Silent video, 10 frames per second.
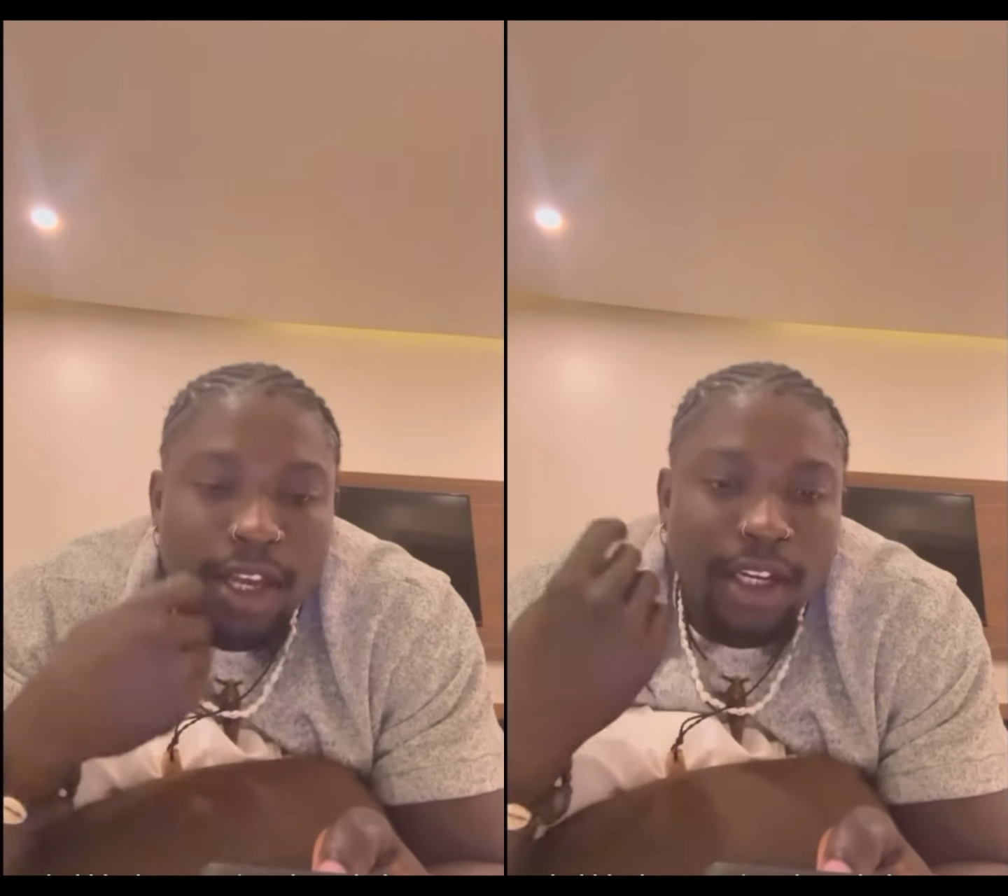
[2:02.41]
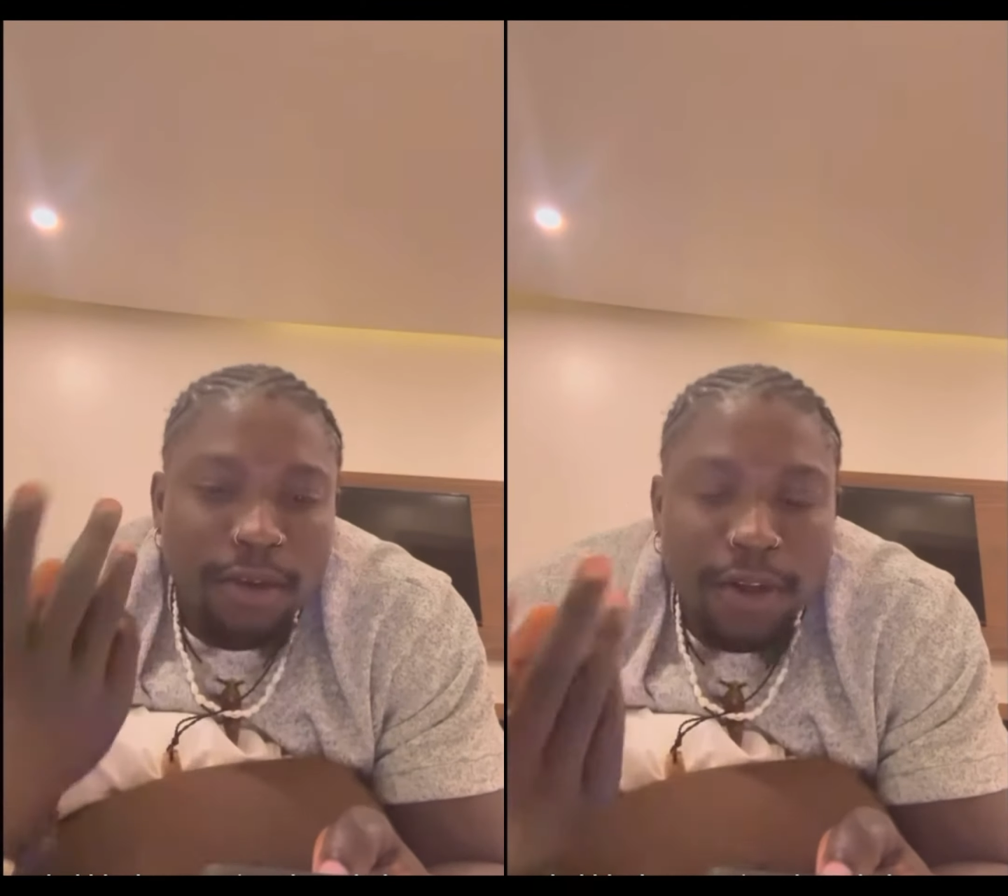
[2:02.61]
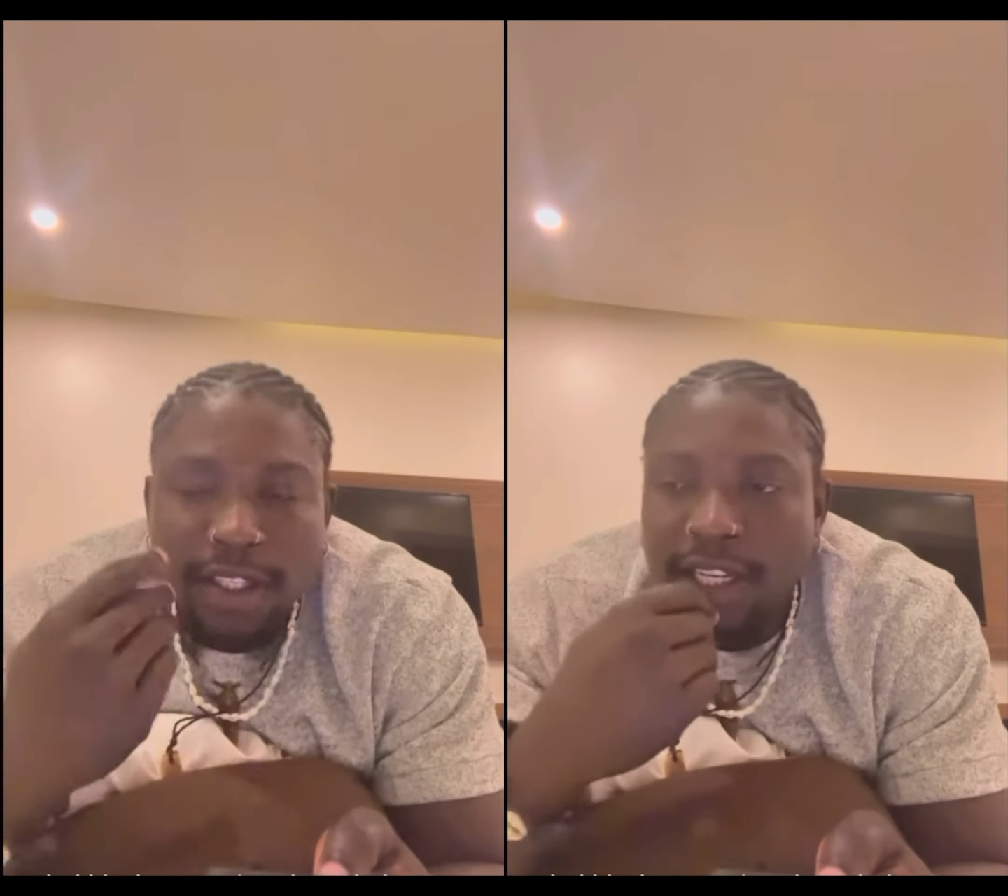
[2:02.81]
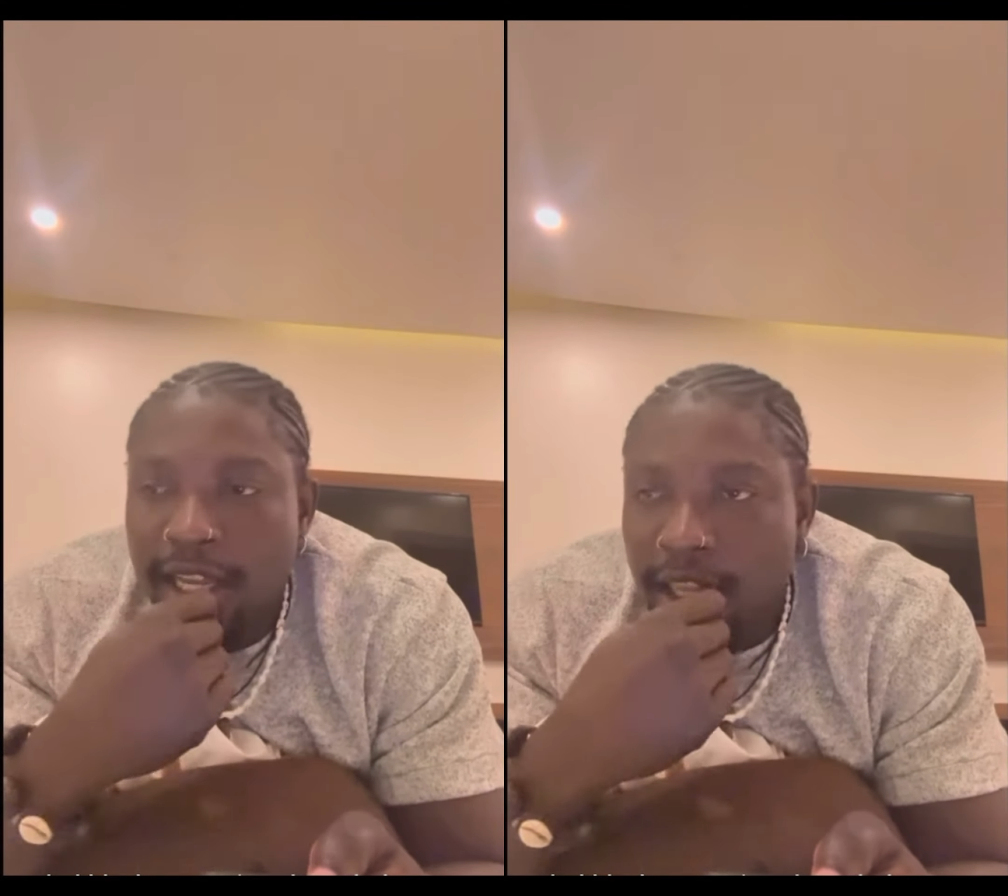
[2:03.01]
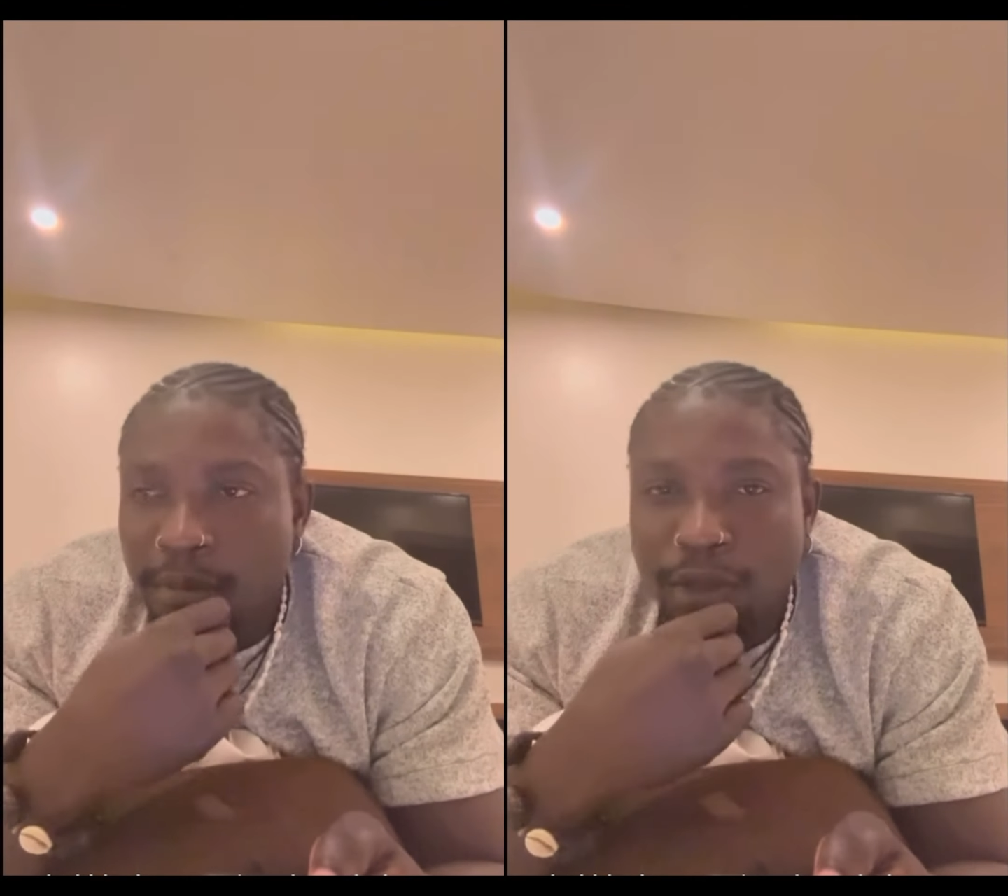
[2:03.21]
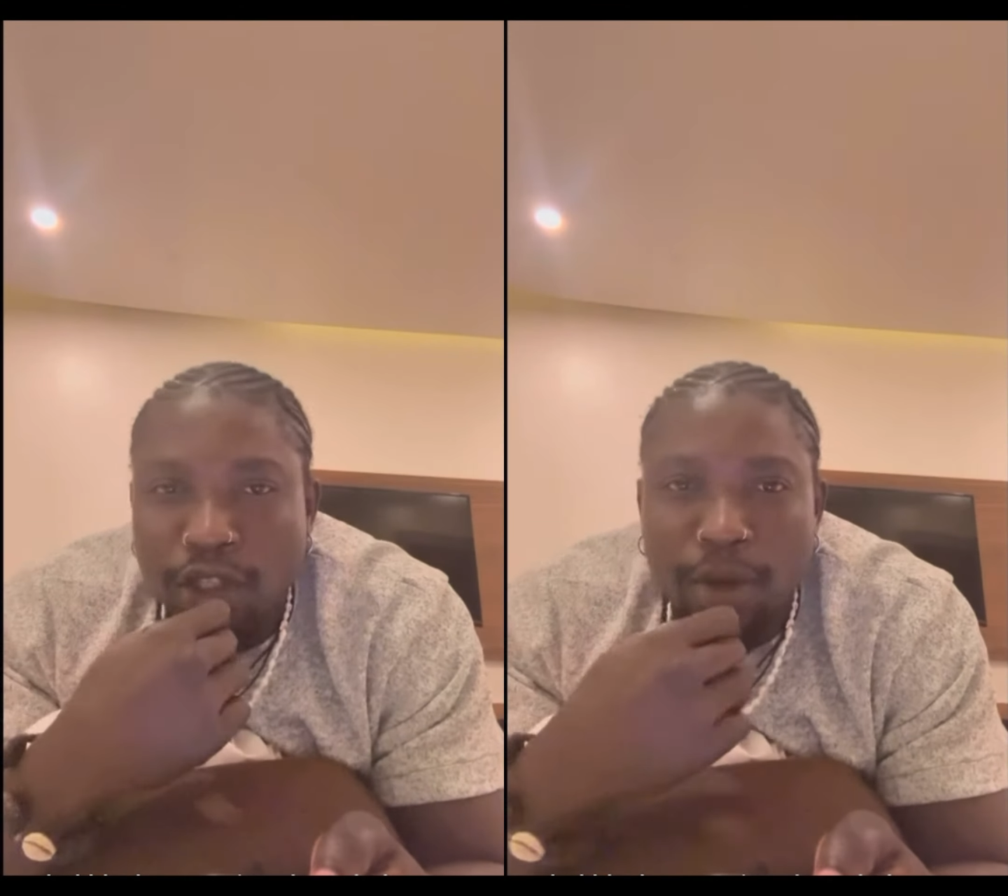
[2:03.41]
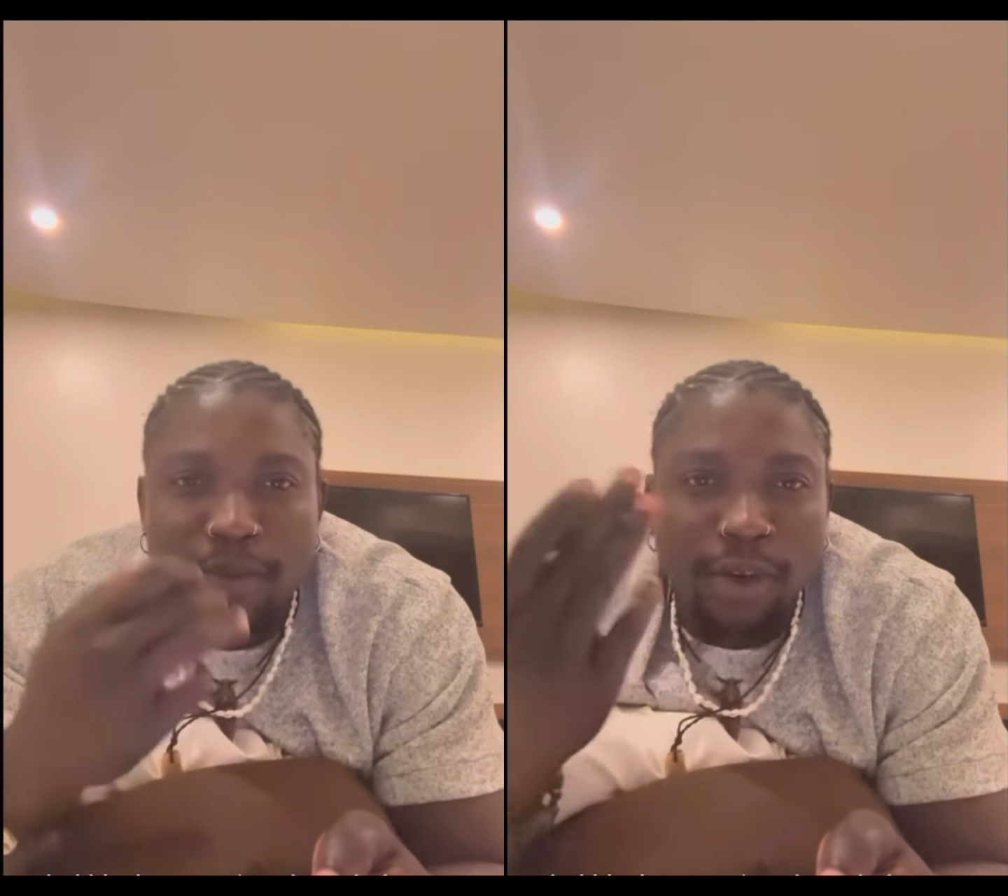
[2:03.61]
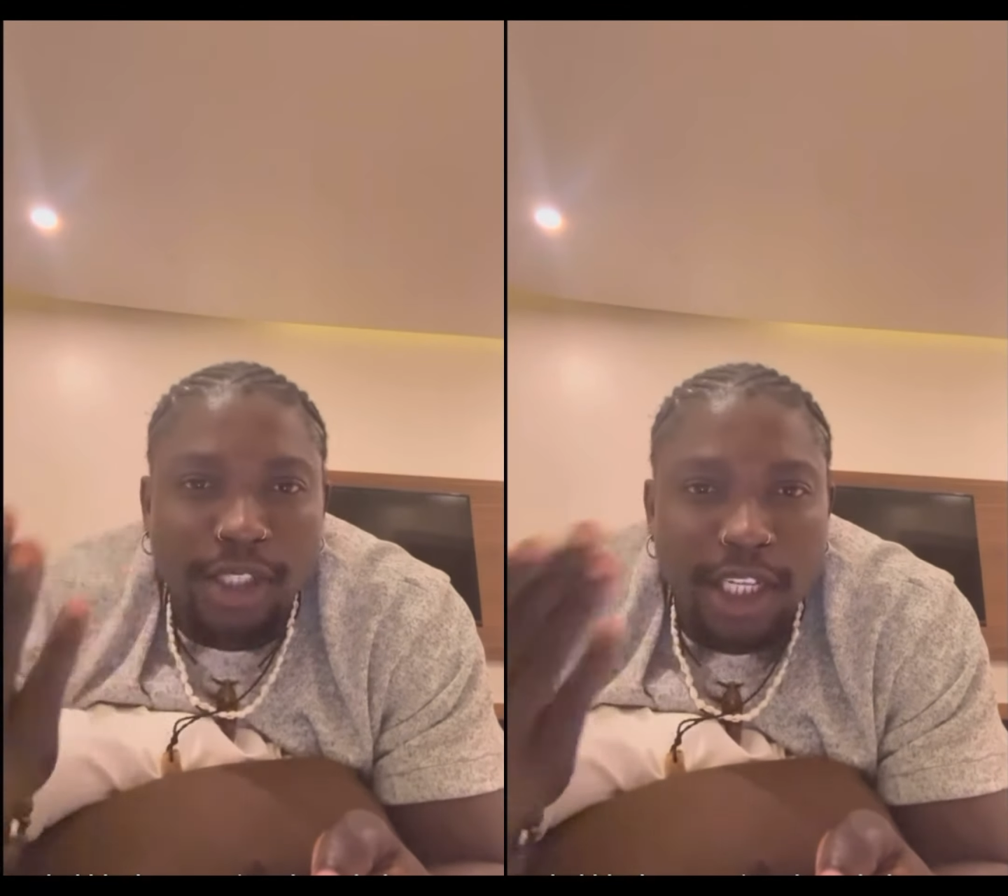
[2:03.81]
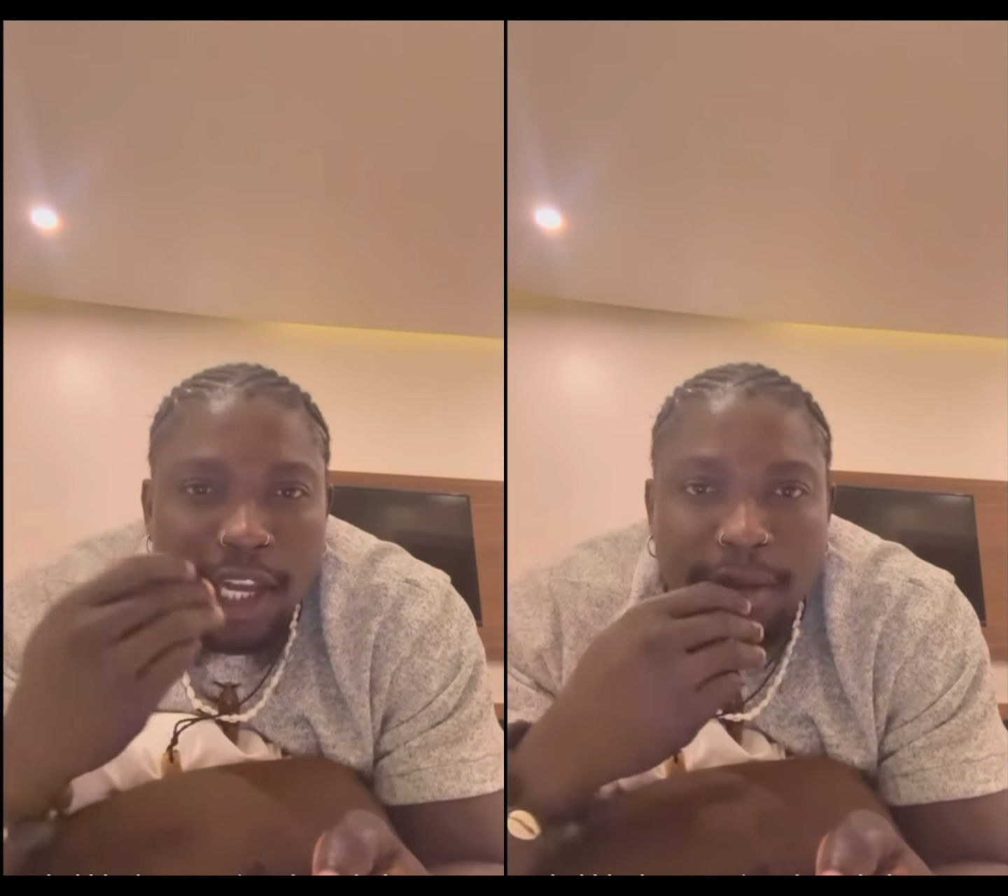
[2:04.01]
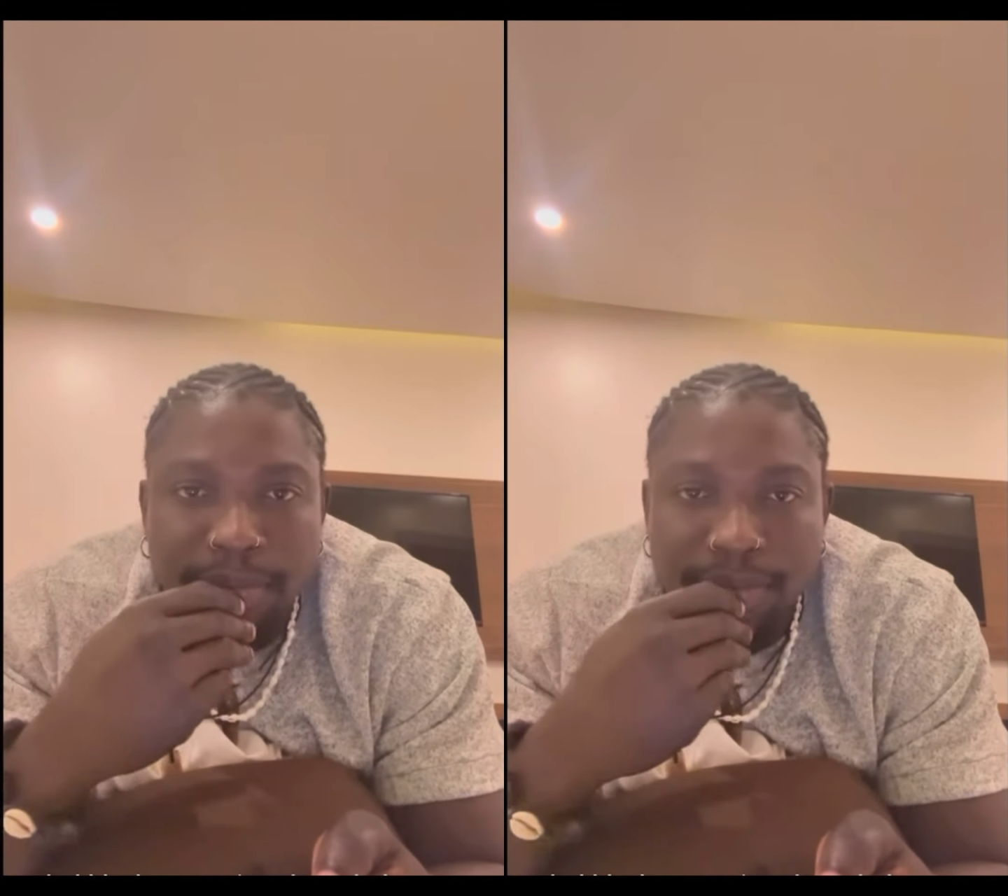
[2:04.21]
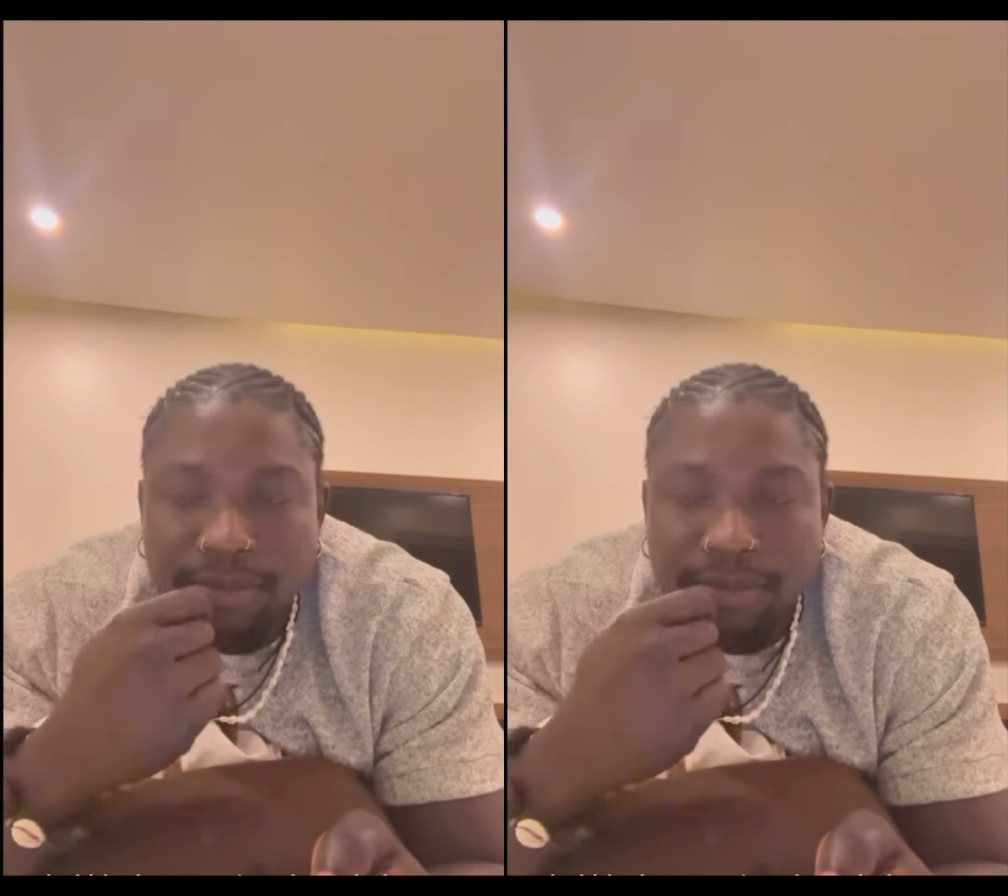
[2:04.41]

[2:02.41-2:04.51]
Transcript: the first thing I tell Bishop for DM,